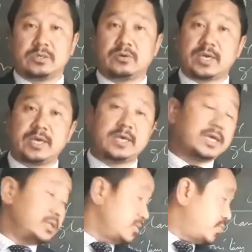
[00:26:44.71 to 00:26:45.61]
Okay,
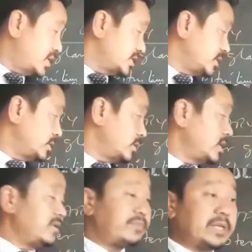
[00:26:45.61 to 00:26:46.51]
the person
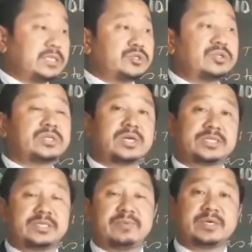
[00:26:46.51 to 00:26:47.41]
feels so
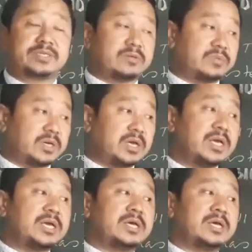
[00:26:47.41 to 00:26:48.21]
thirsty because of the